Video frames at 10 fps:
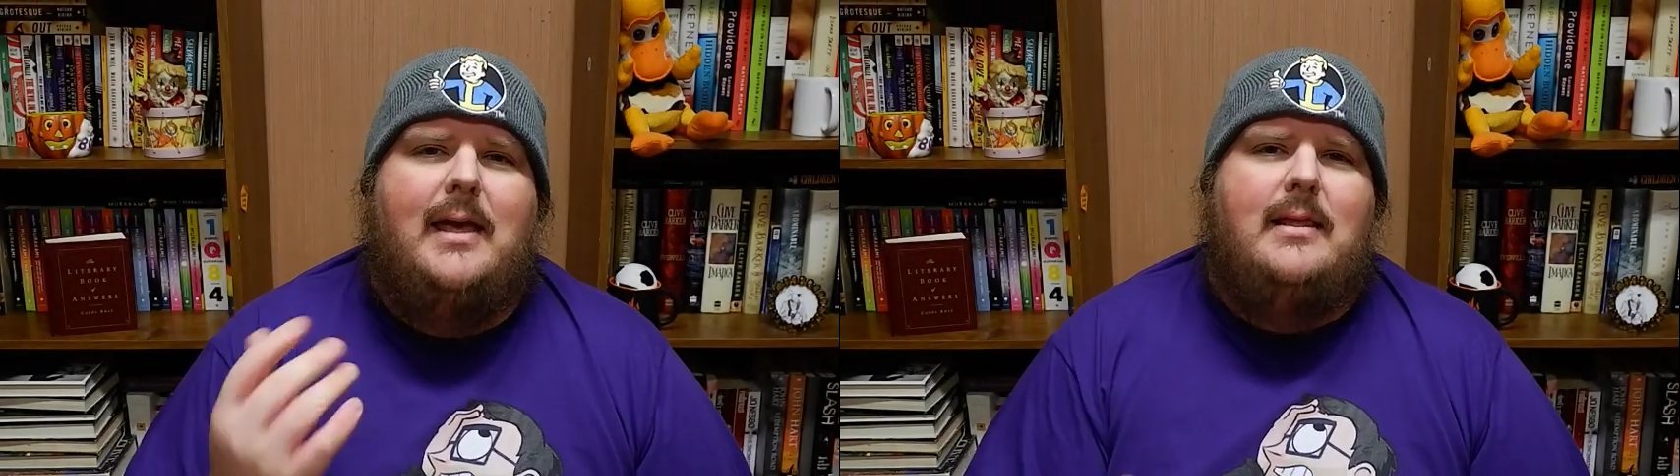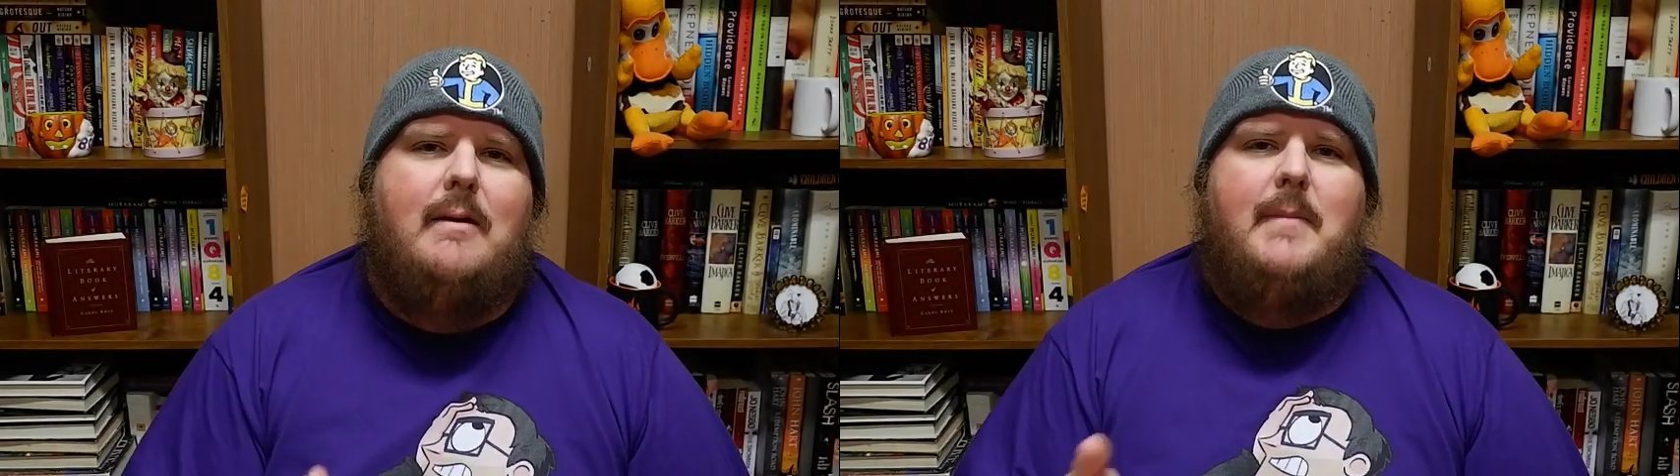
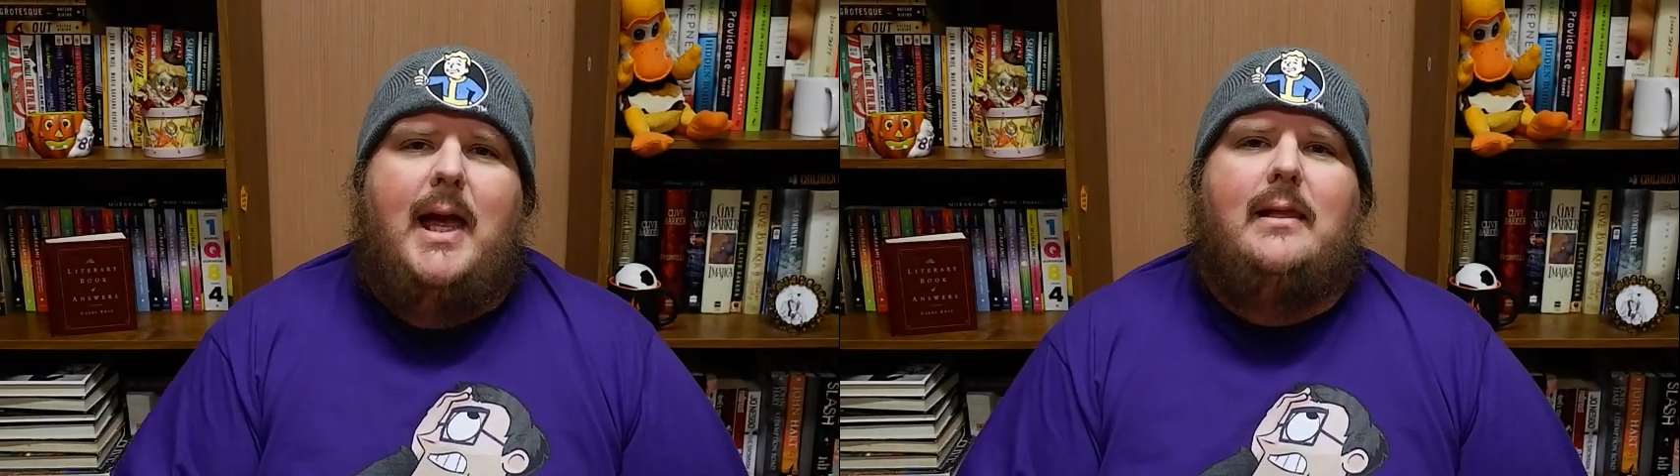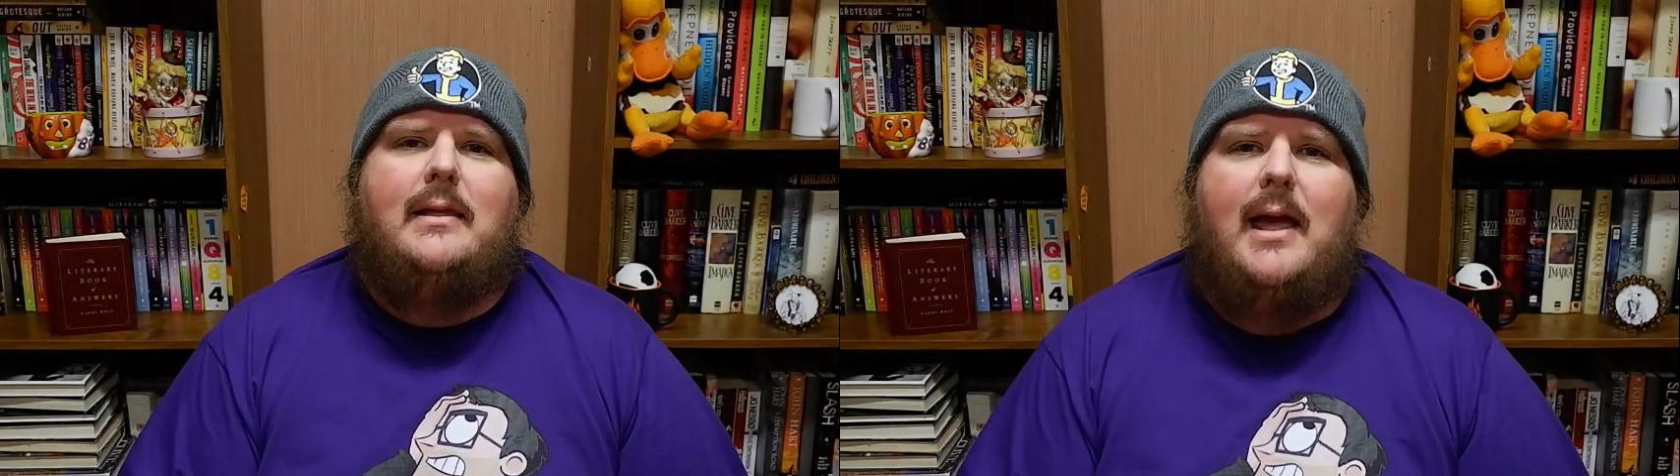think the
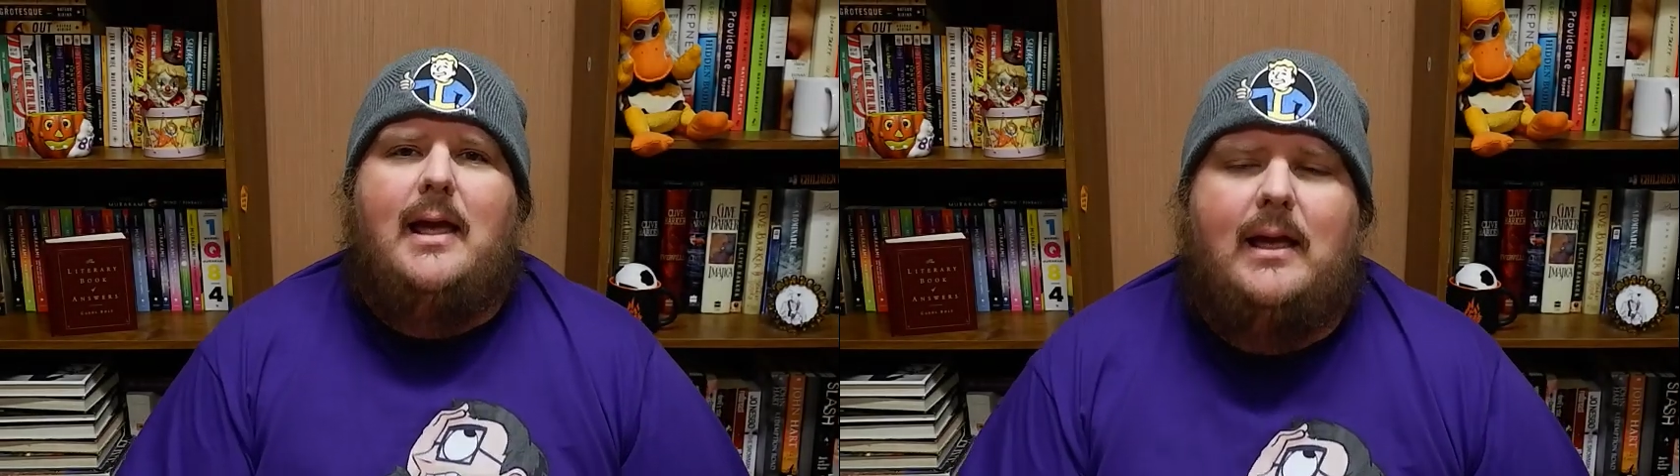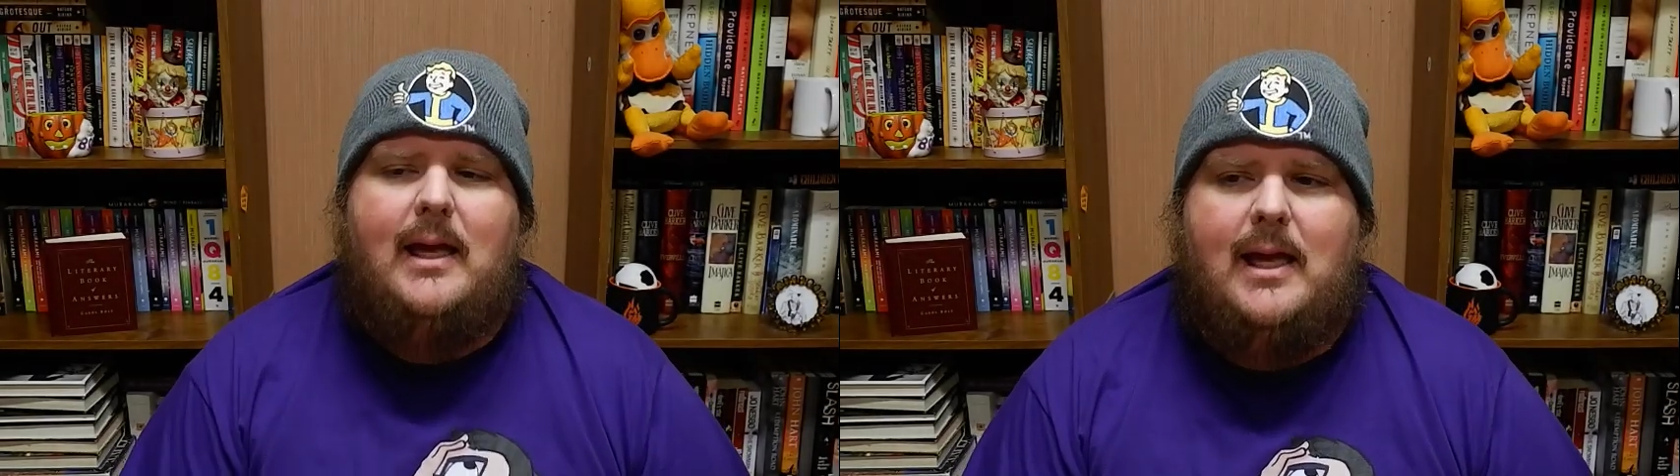main
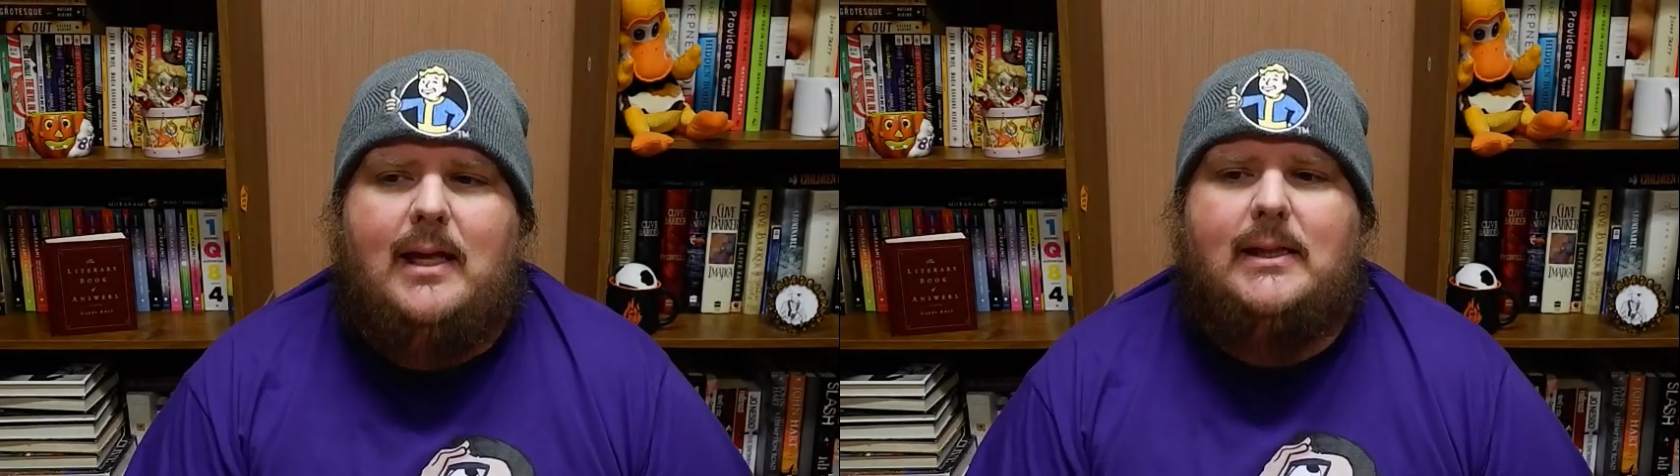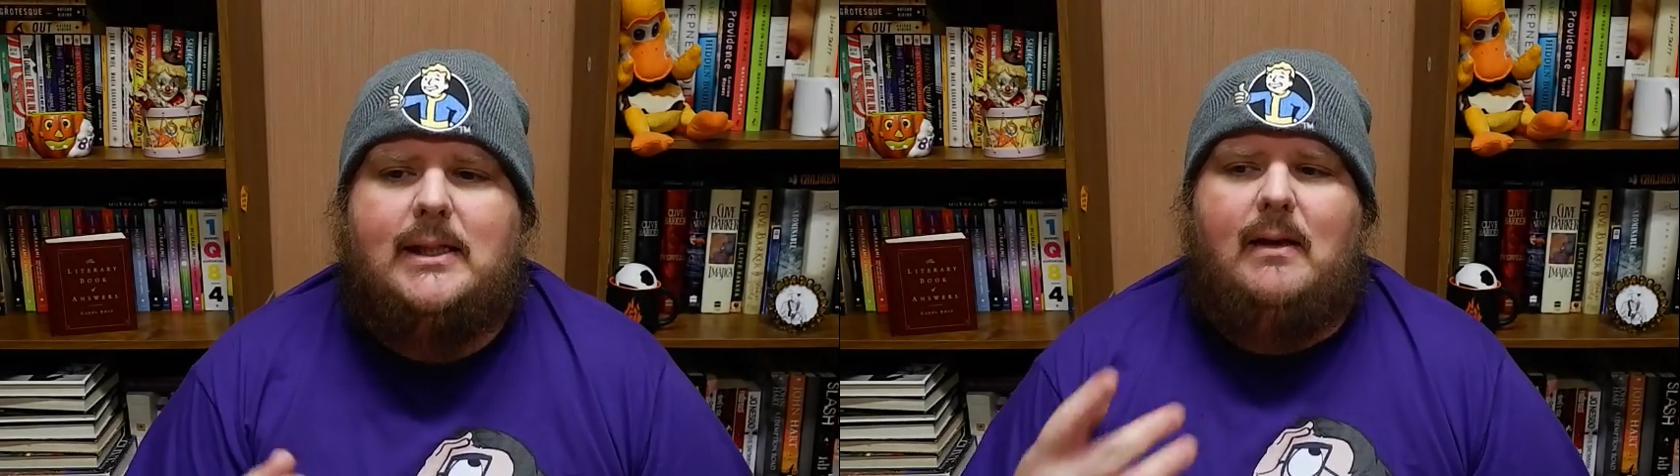thing
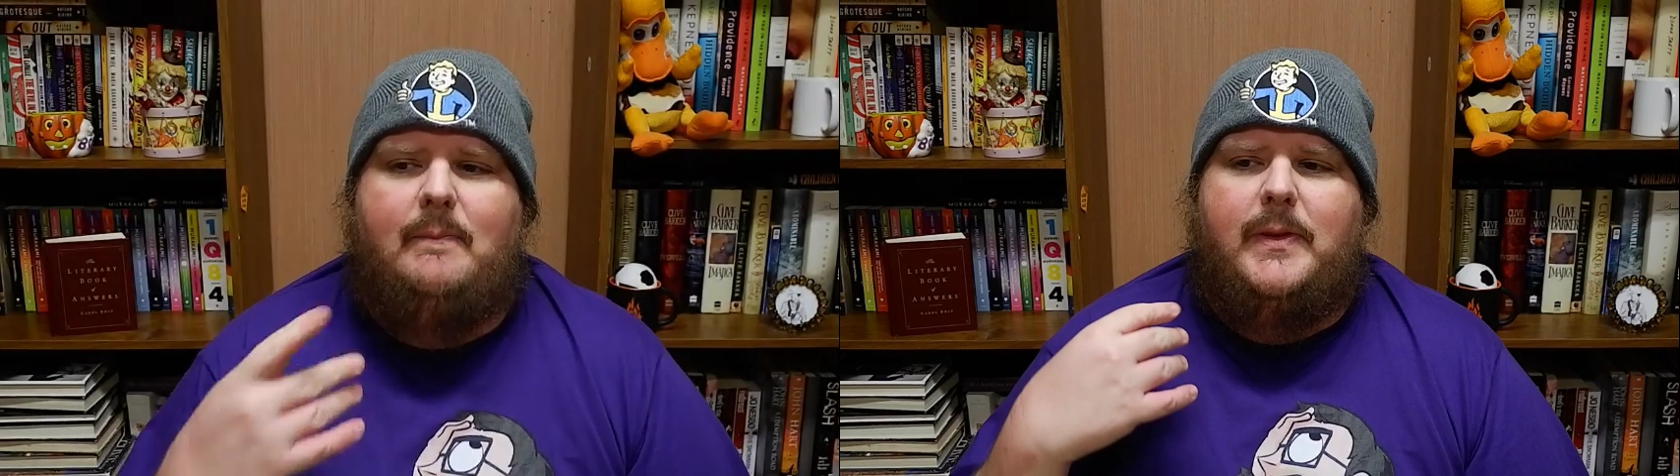is